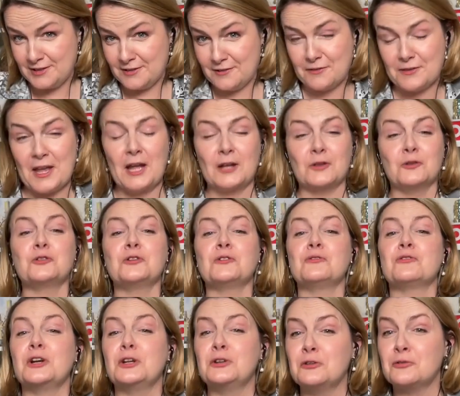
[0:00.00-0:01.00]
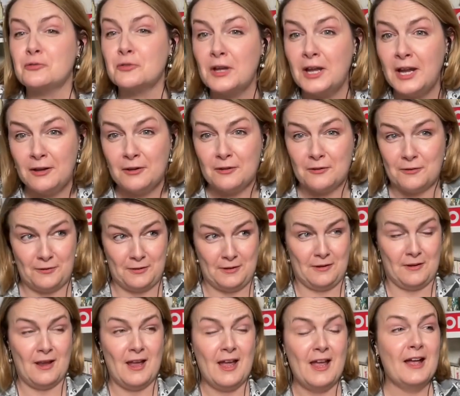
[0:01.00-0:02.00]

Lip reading: they are not afraid of anything.